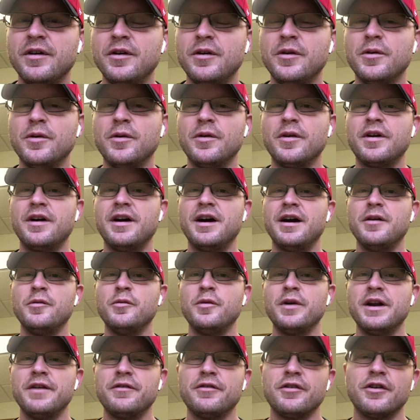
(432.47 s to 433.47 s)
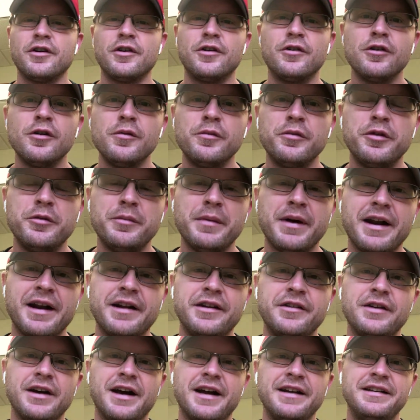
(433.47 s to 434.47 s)
or uh, whatever groups we
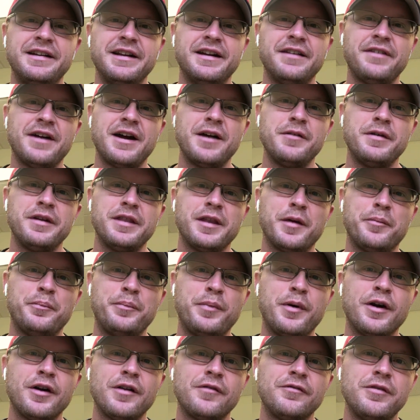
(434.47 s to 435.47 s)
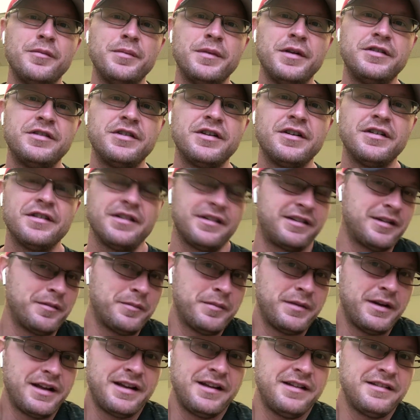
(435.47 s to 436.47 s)
might identify with apart from the church is
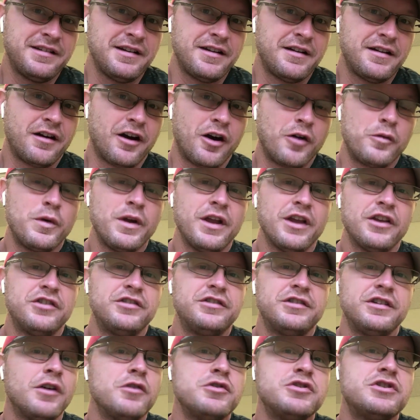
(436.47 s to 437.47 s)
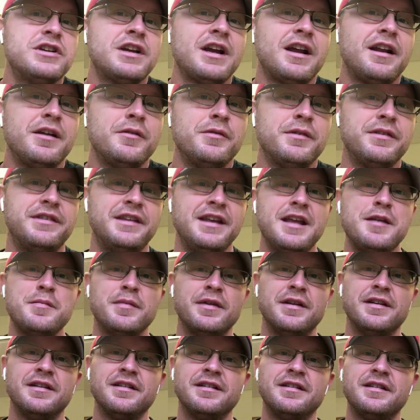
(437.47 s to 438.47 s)
something to consider. Are we associating with
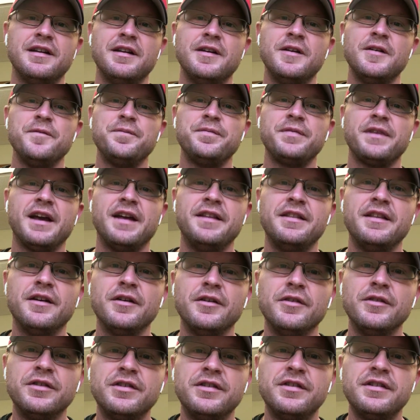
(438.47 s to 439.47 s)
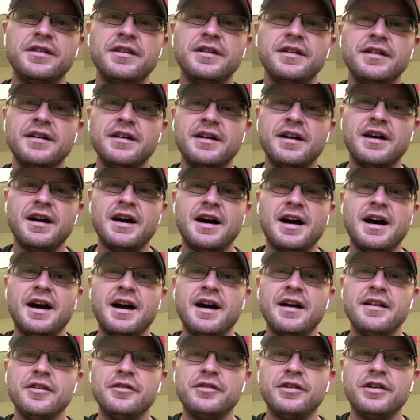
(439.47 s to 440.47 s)
demons in those
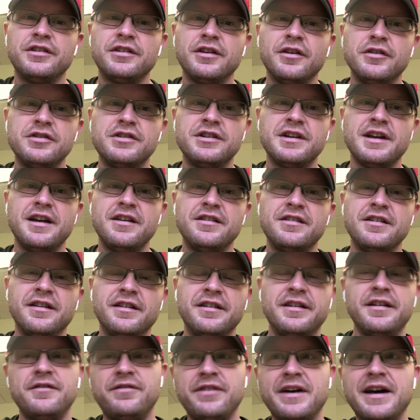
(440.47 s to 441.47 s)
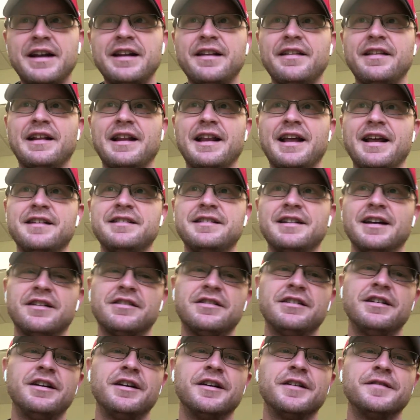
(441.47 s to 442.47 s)
uh, those associations? Then finally, the last
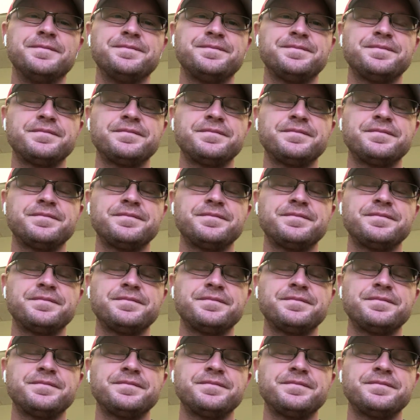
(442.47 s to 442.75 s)
section here.